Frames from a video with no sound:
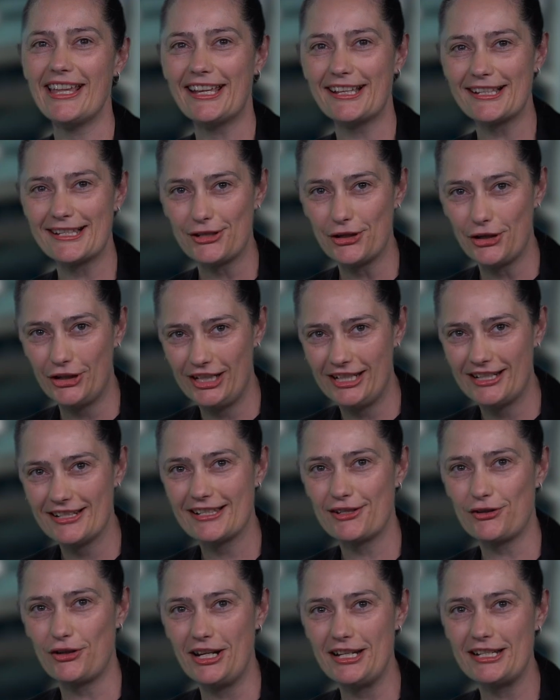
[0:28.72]
Thanks, Tony.
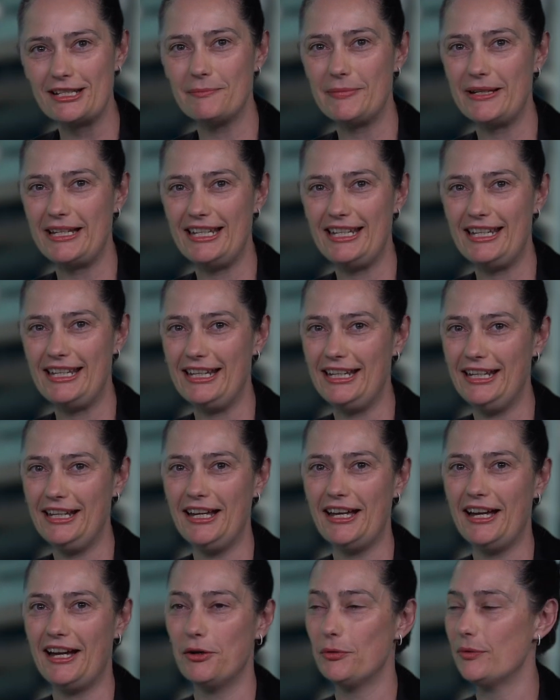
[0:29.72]
It's great to be
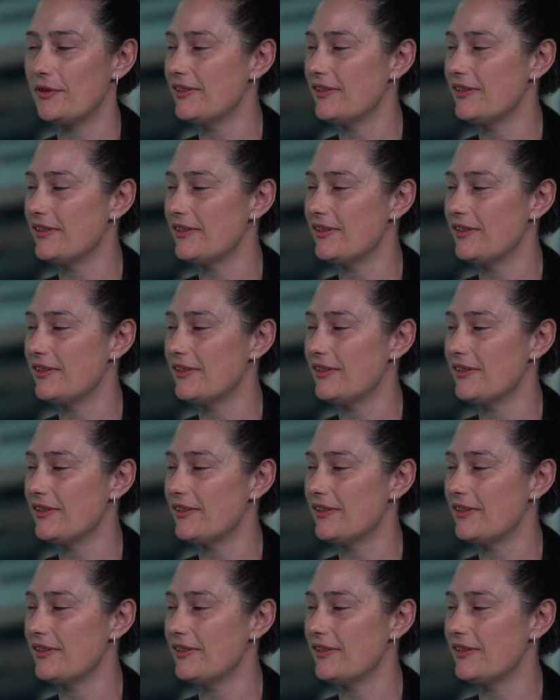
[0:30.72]
here uh,